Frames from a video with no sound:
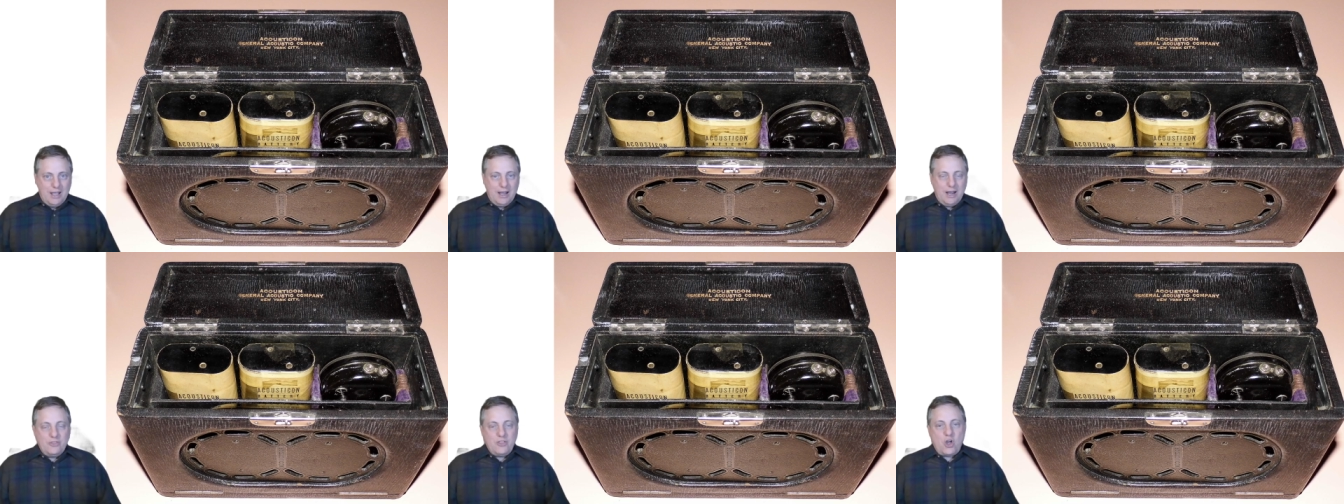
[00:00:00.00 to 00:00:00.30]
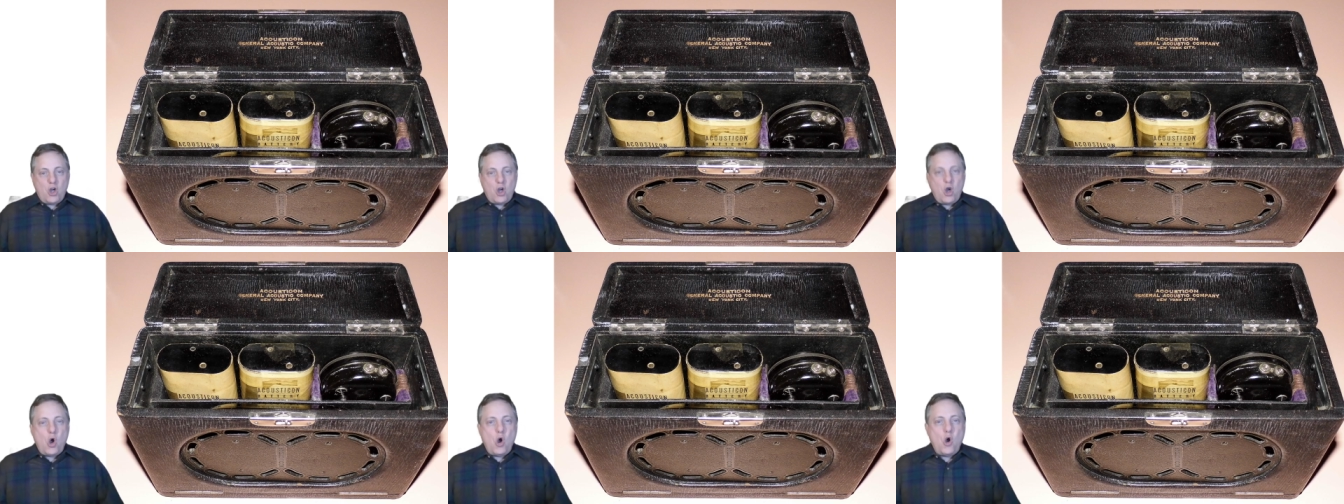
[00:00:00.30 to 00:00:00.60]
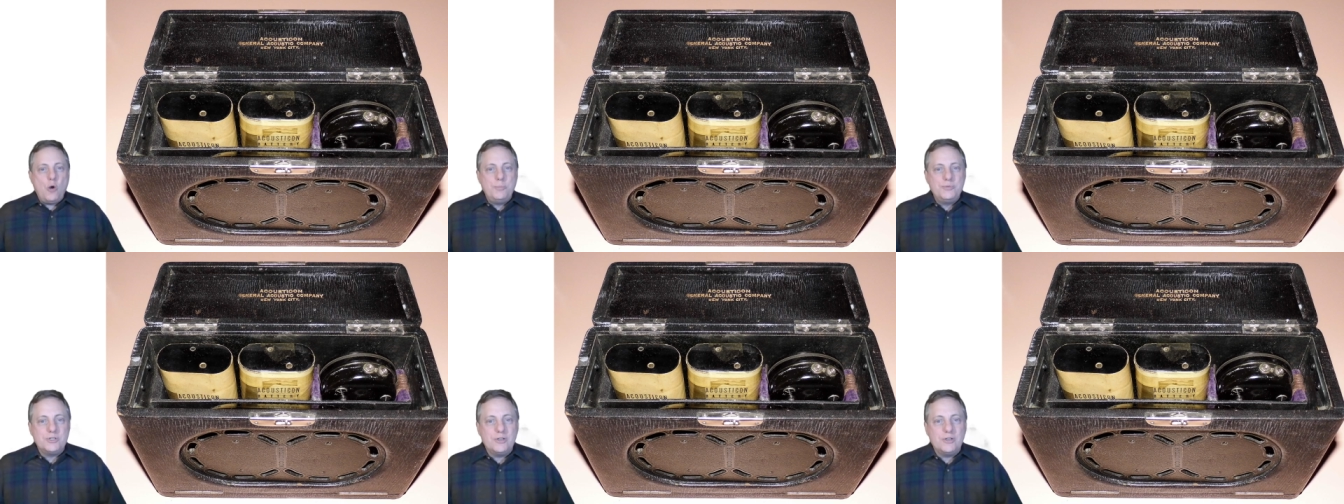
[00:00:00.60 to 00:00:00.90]
in the
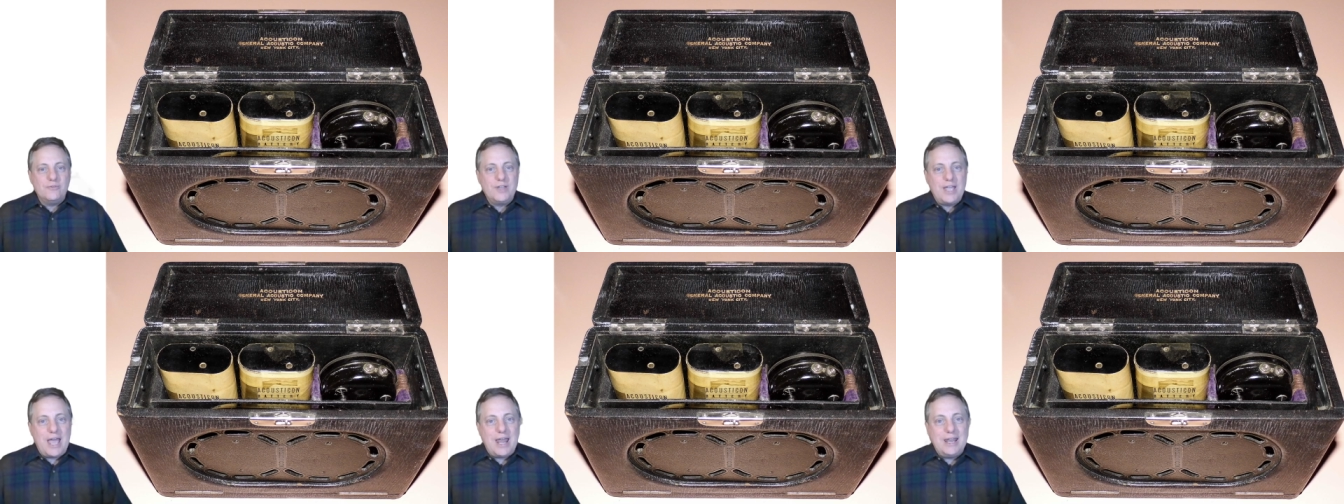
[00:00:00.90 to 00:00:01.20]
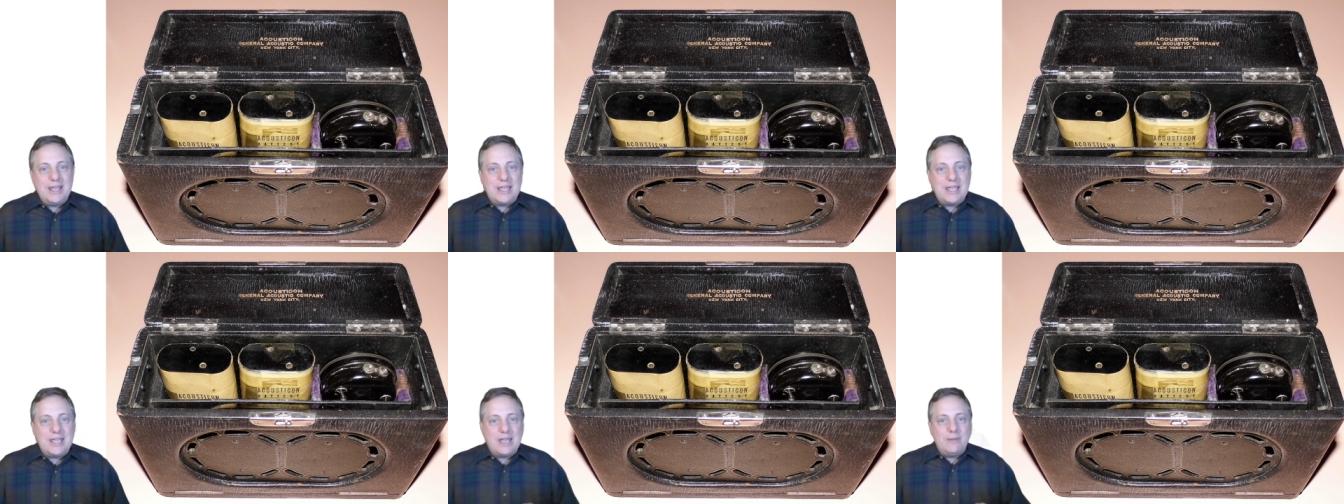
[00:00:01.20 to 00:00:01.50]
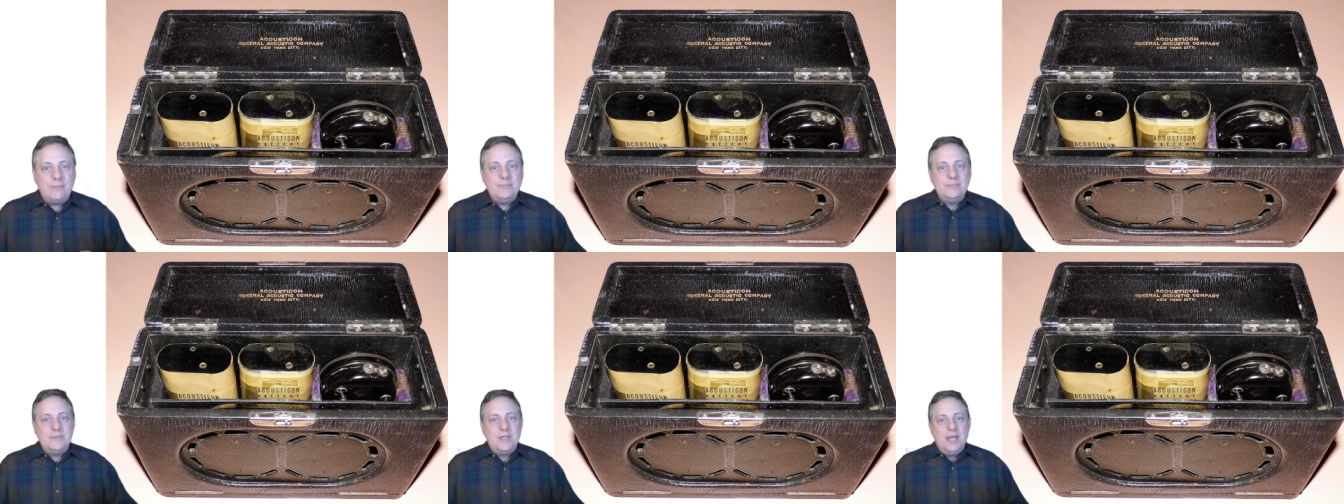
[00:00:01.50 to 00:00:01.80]
hopes of getting
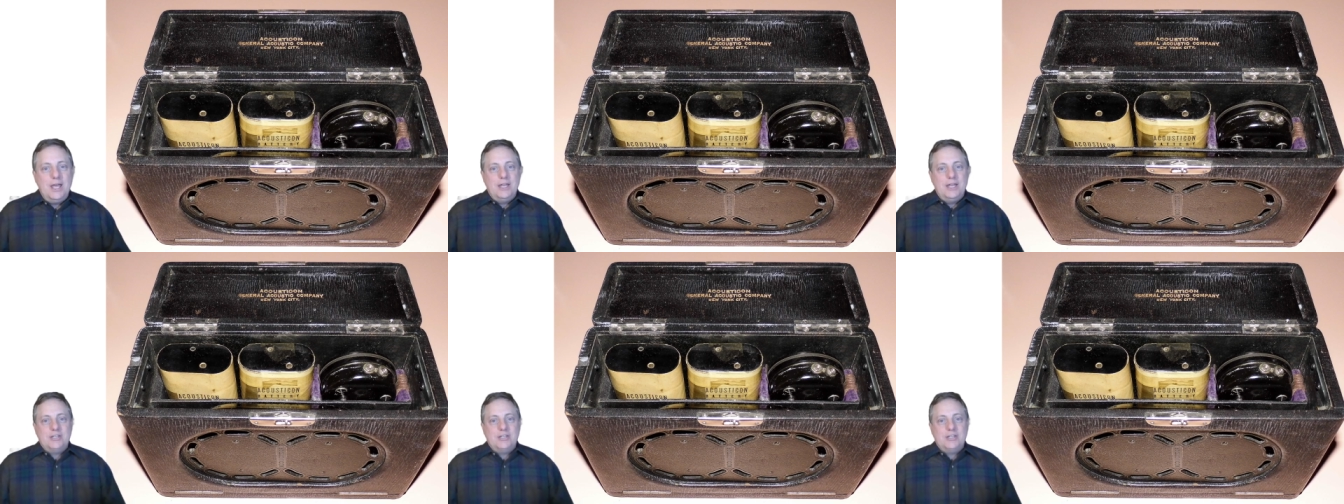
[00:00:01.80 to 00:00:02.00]
him